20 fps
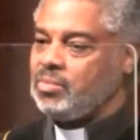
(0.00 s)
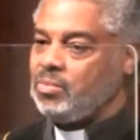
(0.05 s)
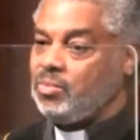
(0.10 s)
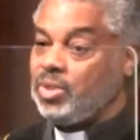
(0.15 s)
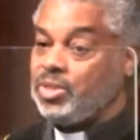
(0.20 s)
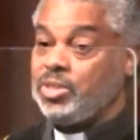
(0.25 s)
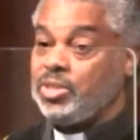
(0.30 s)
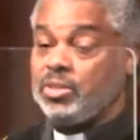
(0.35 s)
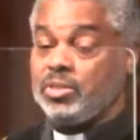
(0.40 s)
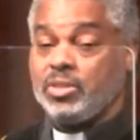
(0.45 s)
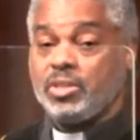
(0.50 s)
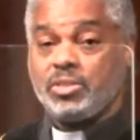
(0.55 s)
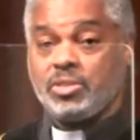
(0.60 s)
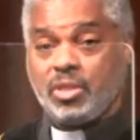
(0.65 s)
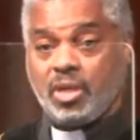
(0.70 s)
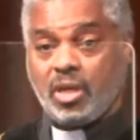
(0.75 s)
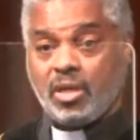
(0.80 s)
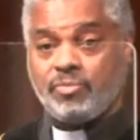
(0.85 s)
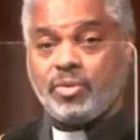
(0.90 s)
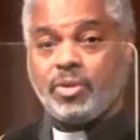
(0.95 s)
what you'll
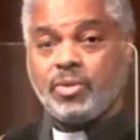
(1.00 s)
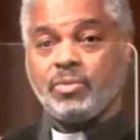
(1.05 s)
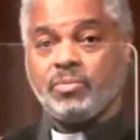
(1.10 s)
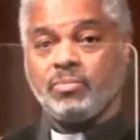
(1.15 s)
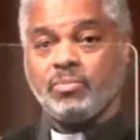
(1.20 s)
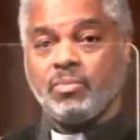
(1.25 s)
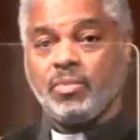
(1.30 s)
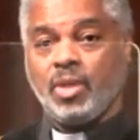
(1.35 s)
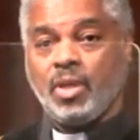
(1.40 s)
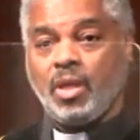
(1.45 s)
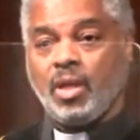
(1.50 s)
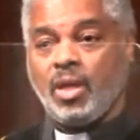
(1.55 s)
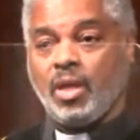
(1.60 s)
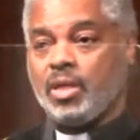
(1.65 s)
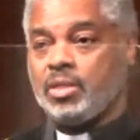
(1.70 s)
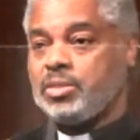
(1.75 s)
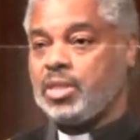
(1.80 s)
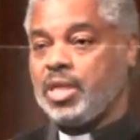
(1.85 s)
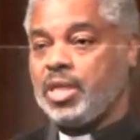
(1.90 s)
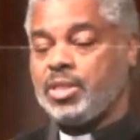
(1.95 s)
discover
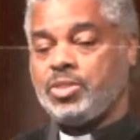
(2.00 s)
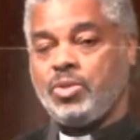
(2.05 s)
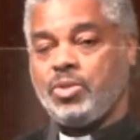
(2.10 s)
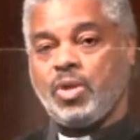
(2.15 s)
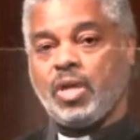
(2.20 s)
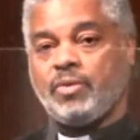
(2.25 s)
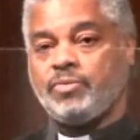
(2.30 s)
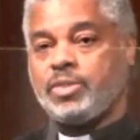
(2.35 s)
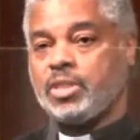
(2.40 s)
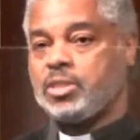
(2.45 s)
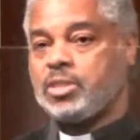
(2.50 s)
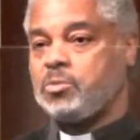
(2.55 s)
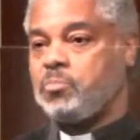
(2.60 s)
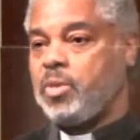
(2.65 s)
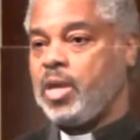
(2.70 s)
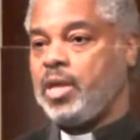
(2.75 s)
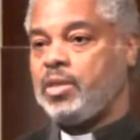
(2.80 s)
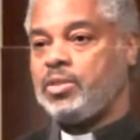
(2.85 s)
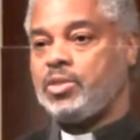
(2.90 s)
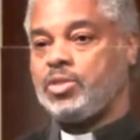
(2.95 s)
is that you have just
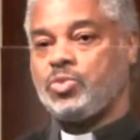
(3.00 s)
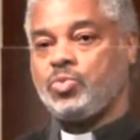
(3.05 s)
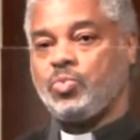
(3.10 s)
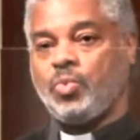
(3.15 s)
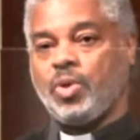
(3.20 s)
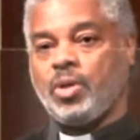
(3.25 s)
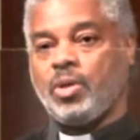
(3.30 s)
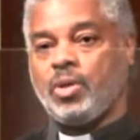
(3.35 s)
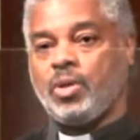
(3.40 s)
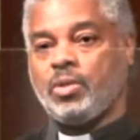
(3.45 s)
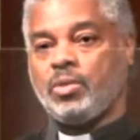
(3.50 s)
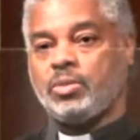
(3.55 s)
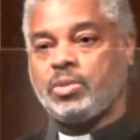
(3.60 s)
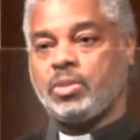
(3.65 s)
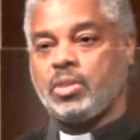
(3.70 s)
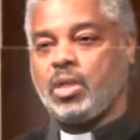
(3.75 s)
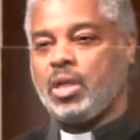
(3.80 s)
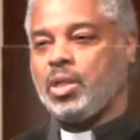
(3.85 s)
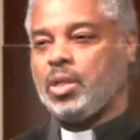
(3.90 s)
made this world